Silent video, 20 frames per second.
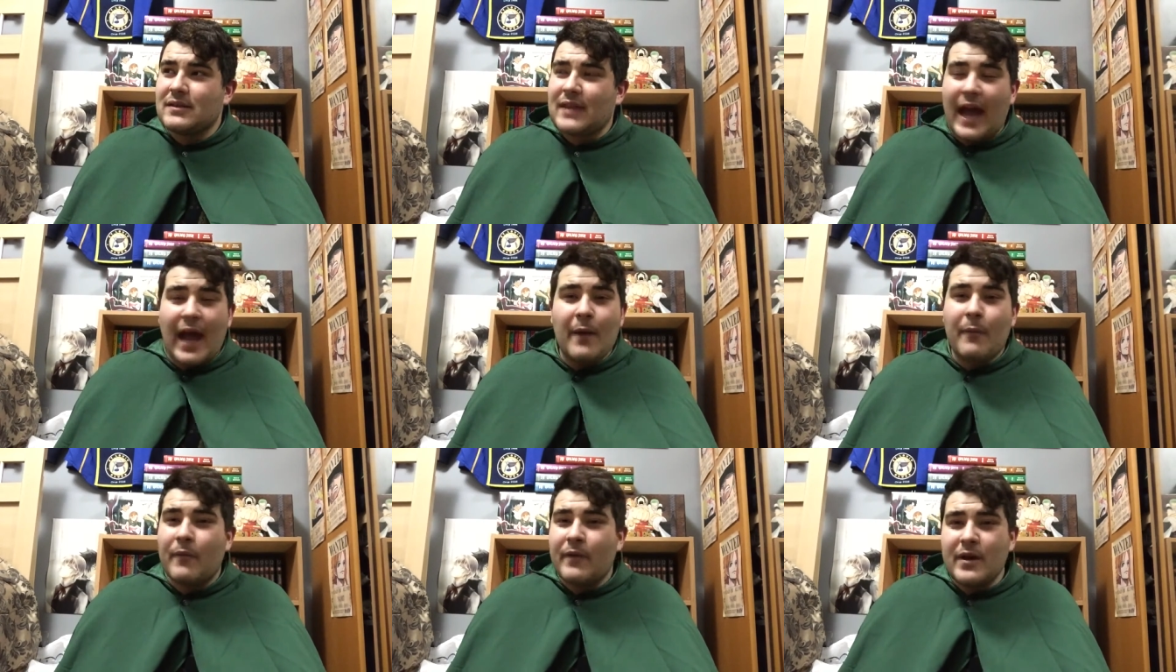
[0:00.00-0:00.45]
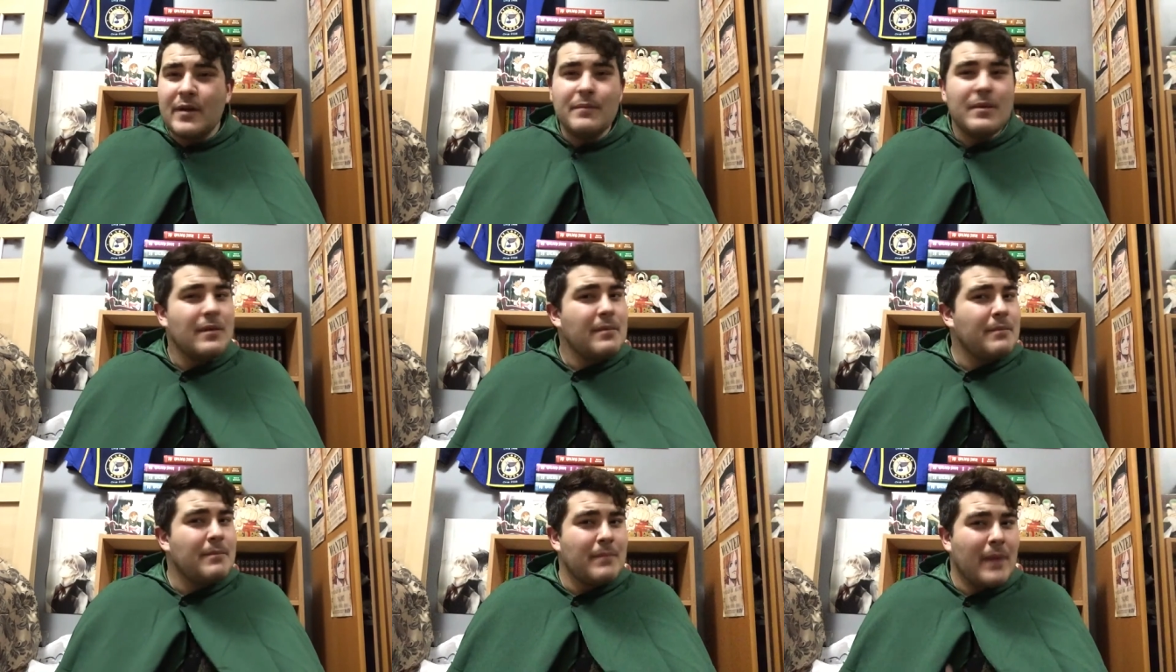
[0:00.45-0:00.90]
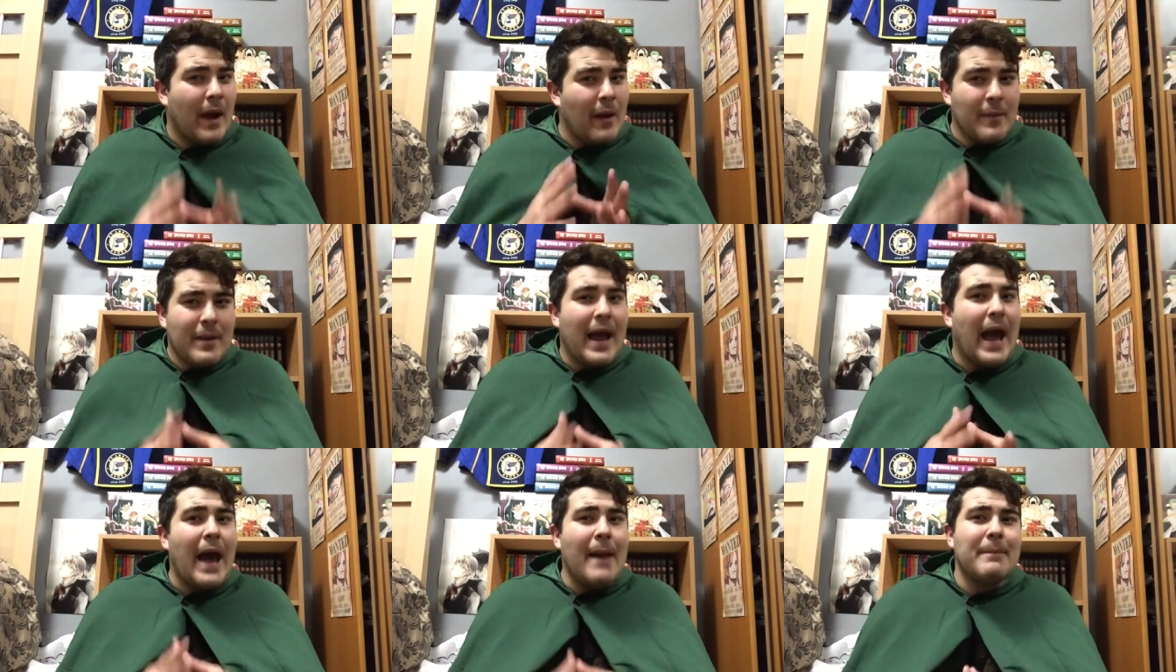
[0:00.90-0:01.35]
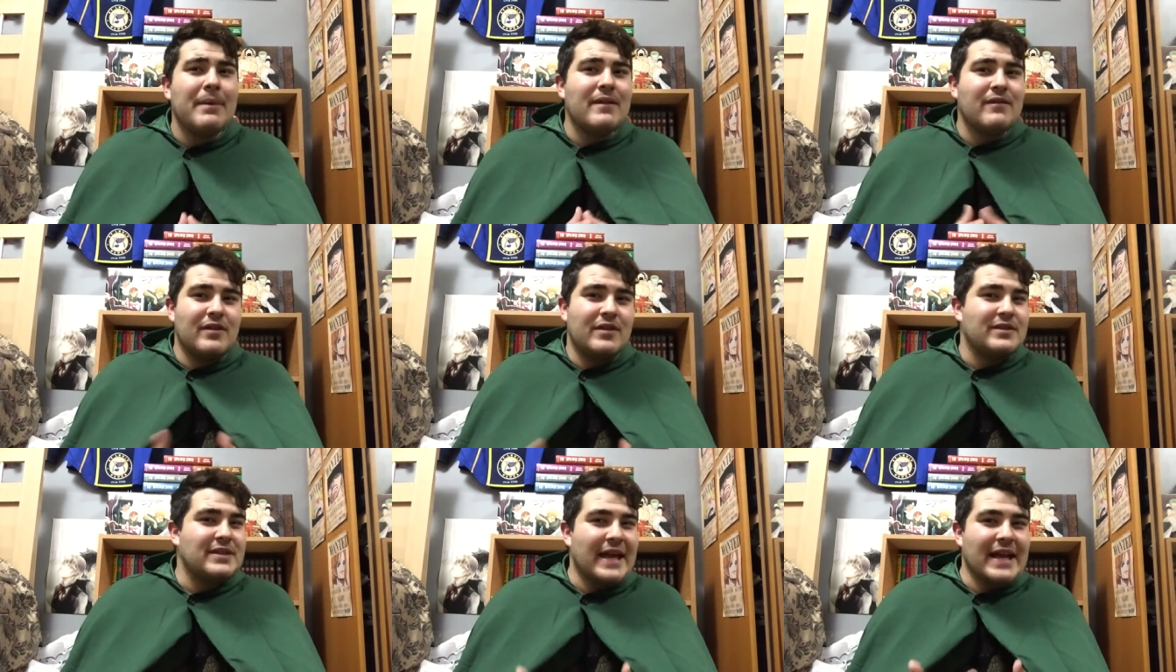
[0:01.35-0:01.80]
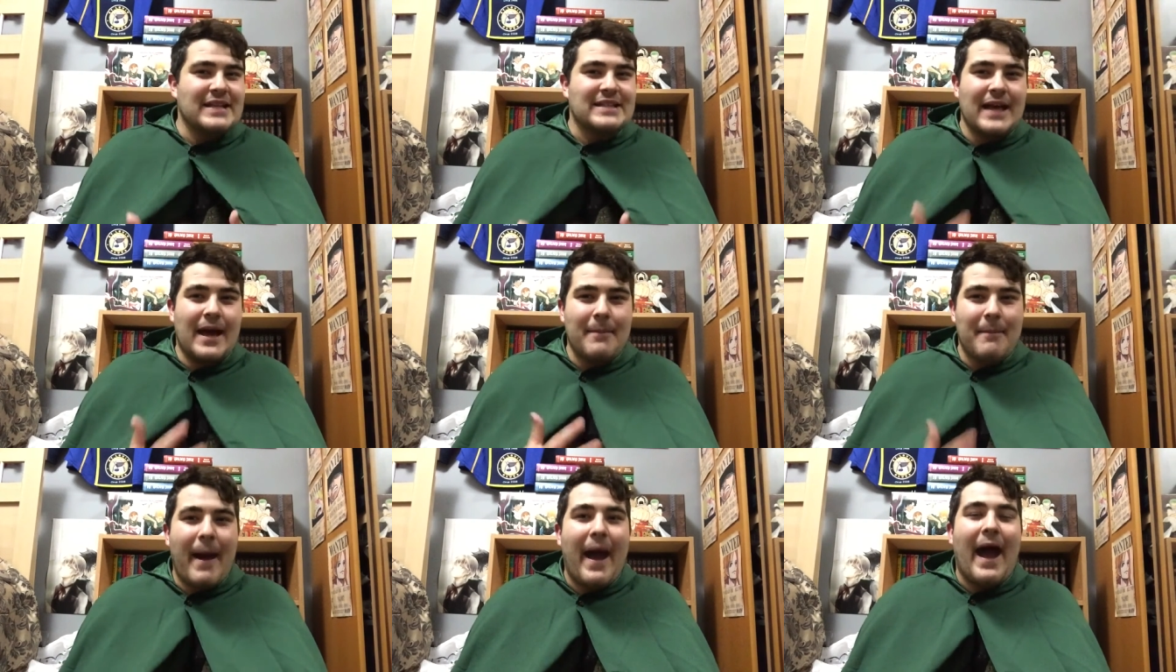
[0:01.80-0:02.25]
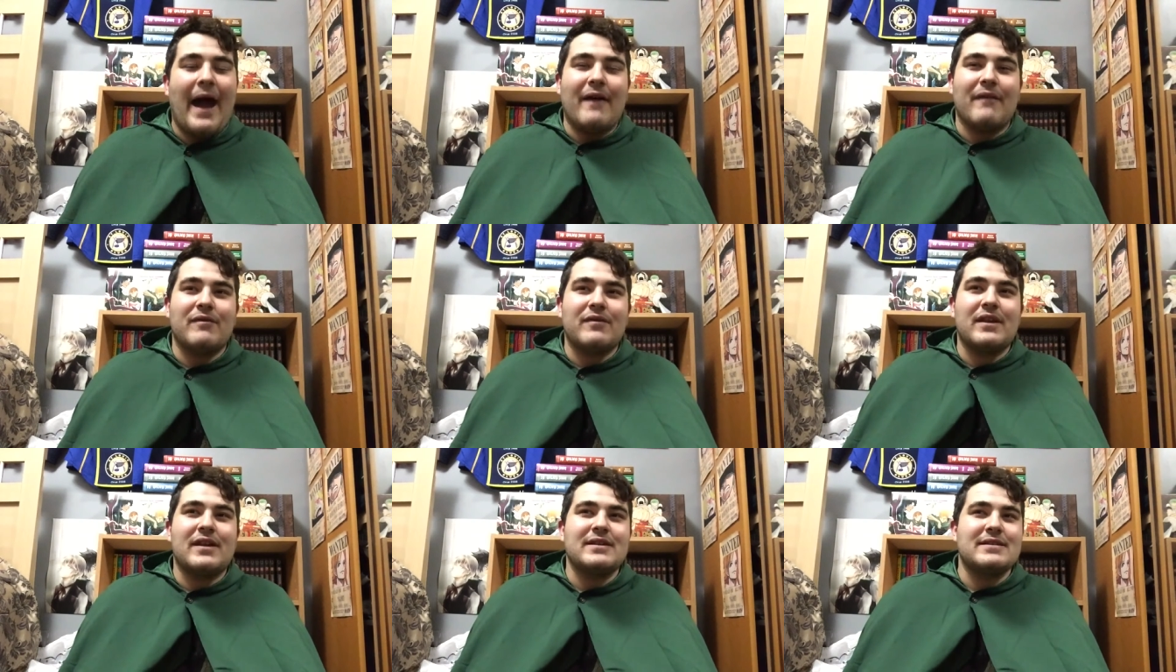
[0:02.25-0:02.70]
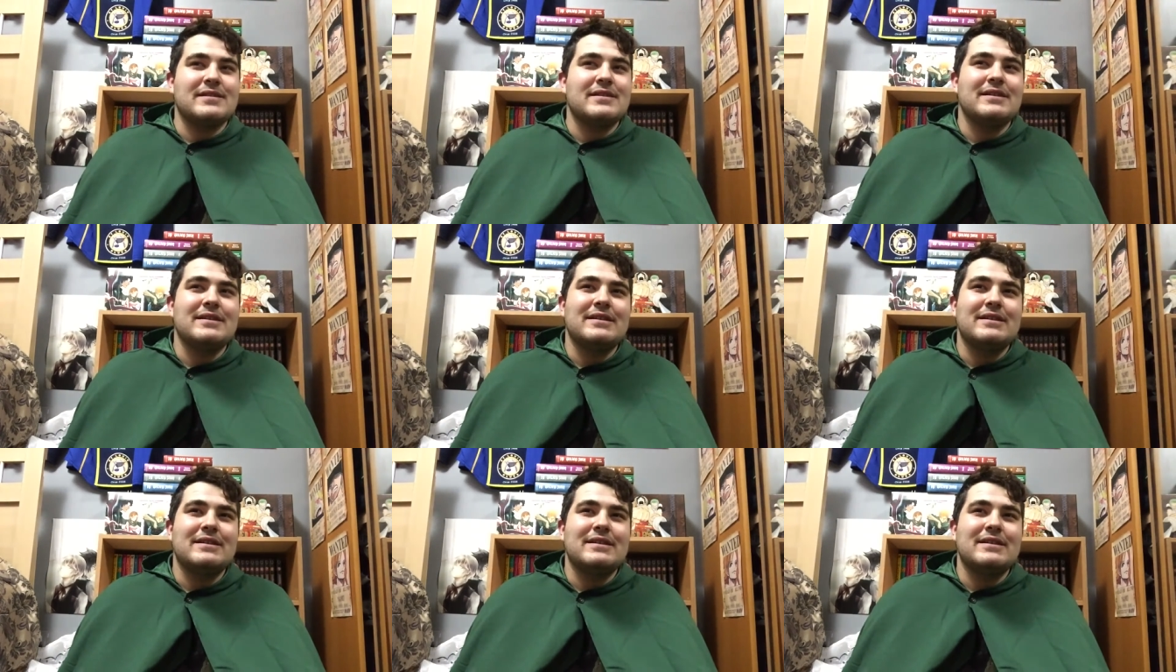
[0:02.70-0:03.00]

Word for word: I wouldn't be, I would be happy it takes that path because